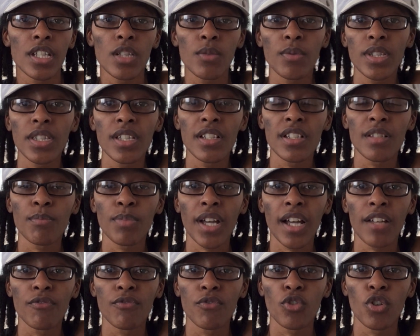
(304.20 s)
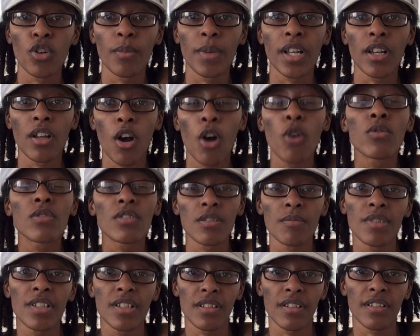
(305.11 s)
with this platform and how to
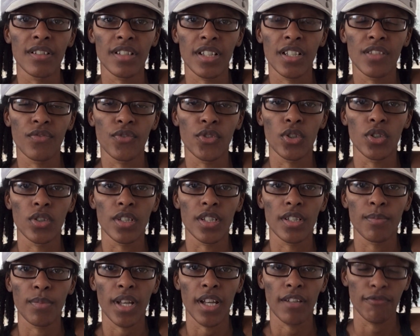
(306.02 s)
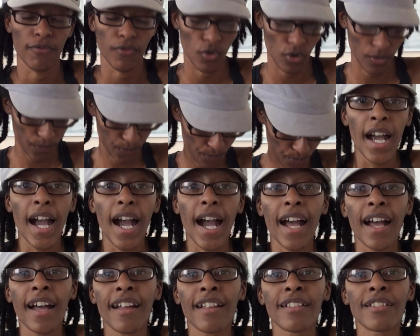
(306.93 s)
be successful on this platform.
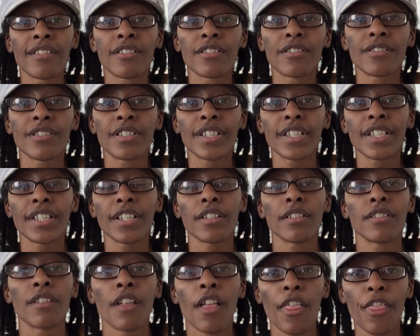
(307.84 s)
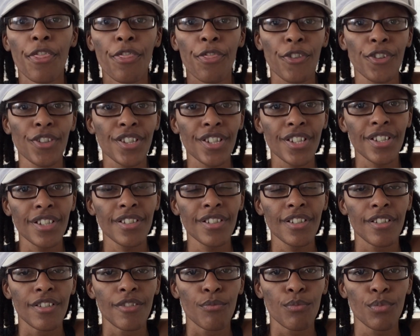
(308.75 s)
And the third
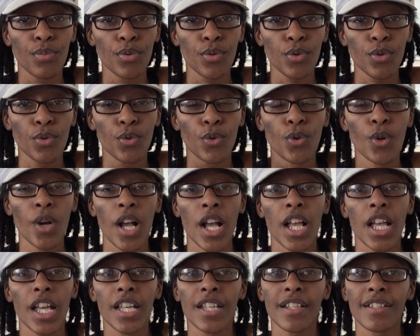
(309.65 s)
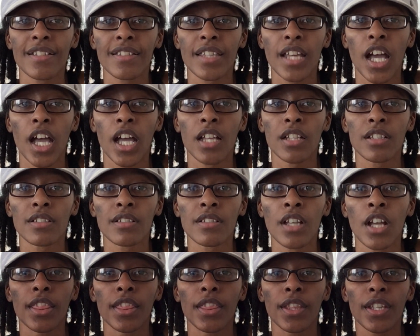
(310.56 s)
pro is that
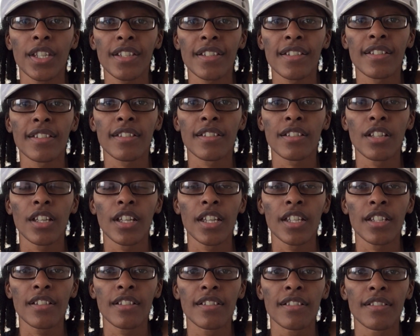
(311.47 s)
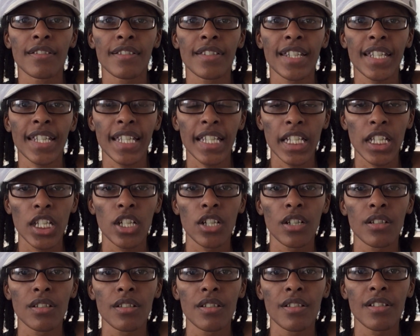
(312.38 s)
this is
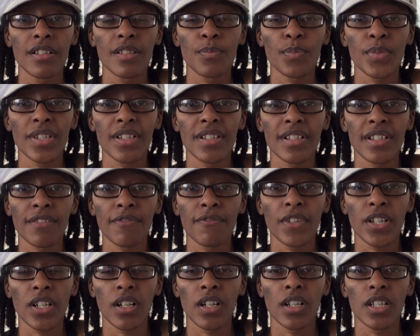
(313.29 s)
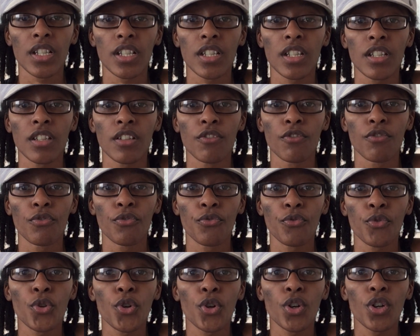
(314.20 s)
tailored specifically
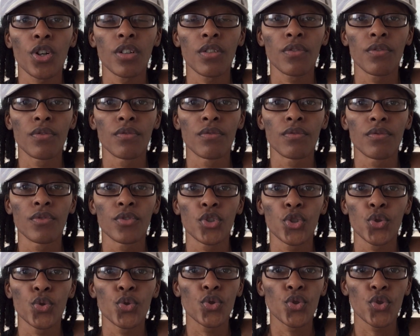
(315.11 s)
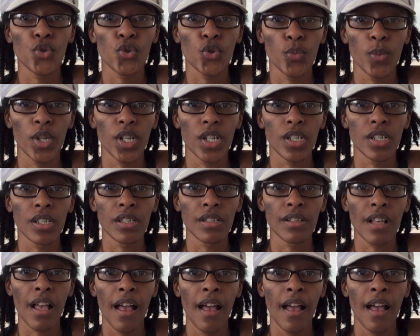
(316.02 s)
for YouTubers